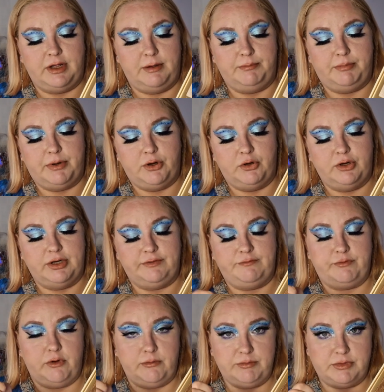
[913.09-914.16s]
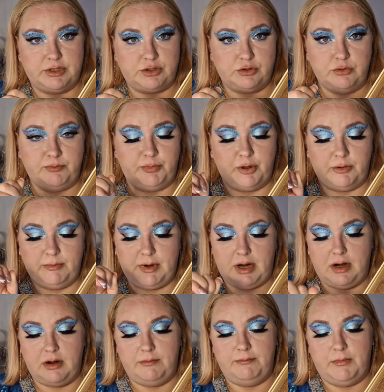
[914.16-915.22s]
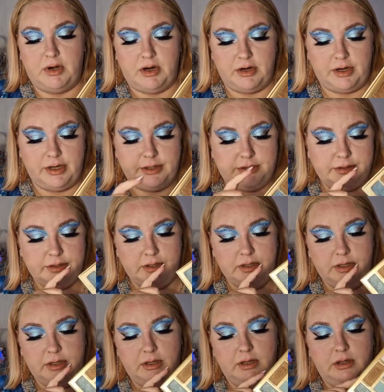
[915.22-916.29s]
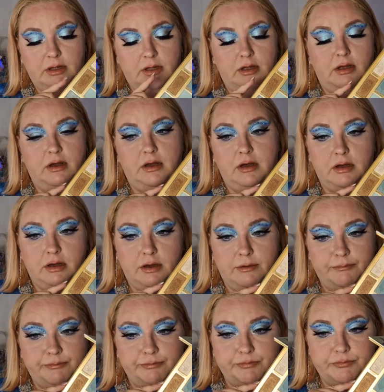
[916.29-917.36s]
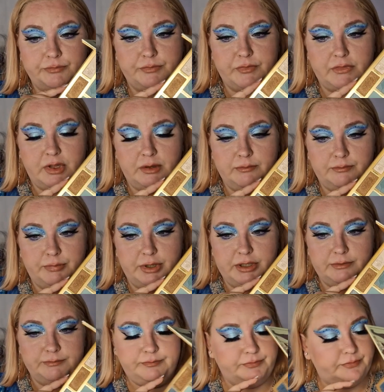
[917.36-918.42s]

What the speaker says: I bought it from the supermarket, but